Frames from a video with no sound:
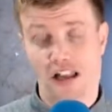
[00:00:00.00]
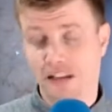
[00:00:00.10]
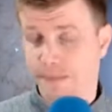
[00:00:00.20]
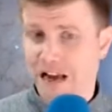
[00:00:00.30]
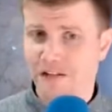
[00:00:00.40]
And
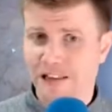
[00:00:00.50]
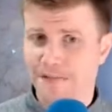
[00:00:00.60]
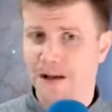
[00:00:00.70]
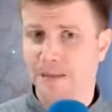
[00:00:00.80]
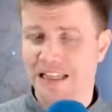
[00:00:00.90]
the battery
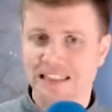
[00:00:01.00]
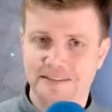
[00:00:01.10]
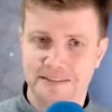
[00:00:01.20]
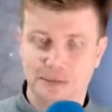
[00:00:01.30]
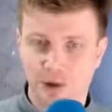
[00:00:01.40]
life, I'm getting
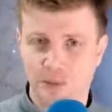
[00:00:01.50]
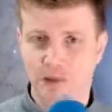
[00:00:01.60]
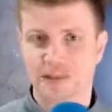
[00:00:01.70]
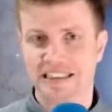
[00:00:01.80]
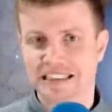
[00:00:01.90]
somewhere between